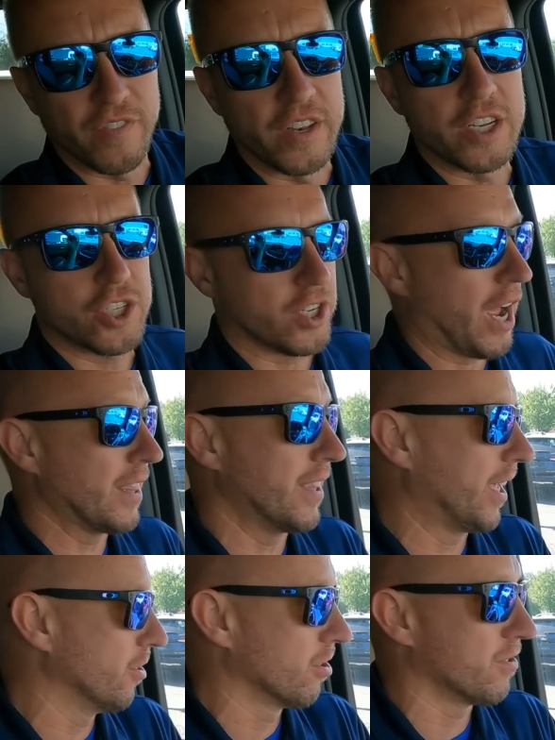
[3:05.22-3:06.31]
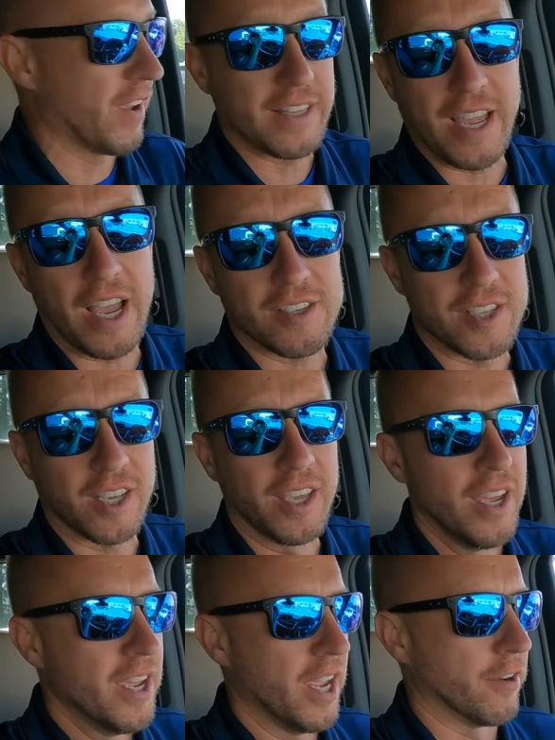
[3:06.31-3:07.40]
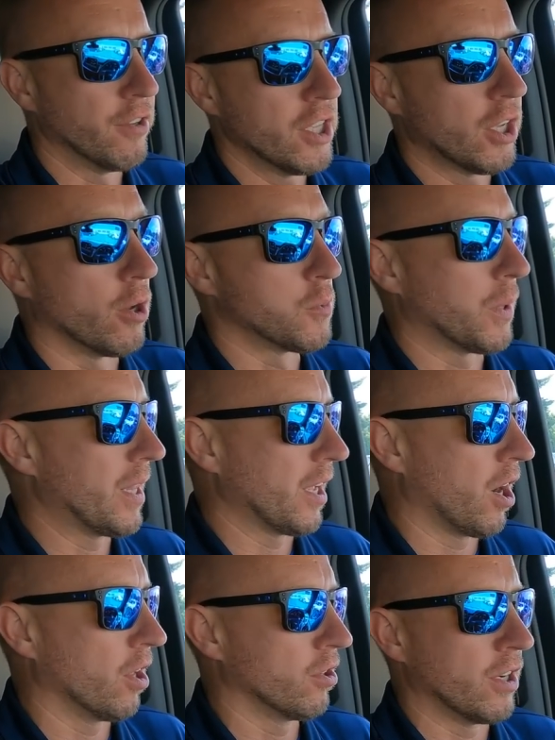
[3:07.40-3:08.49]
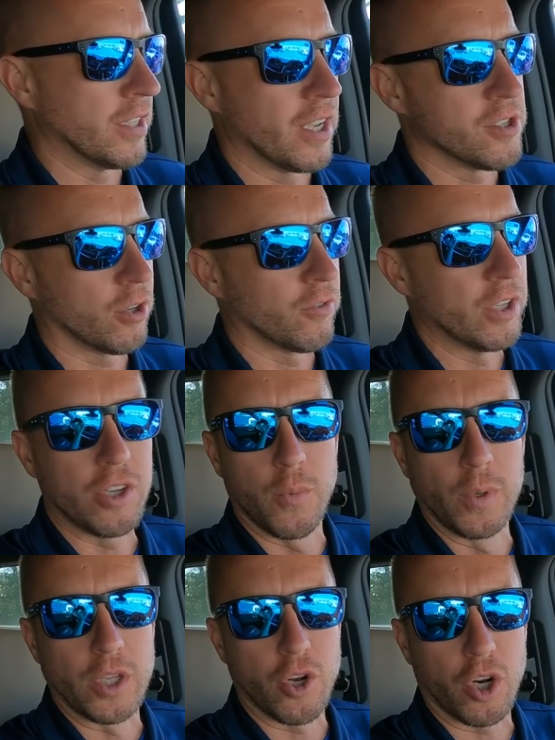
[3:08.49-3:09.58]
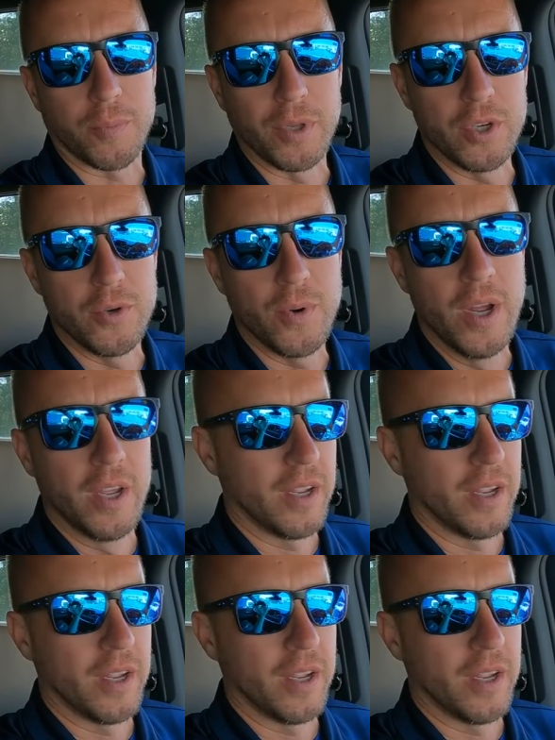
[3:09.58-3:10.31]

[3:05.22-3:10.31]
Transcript: finish. I think it looks fantastic. It really goes with any color. It does look really good with the dark blue.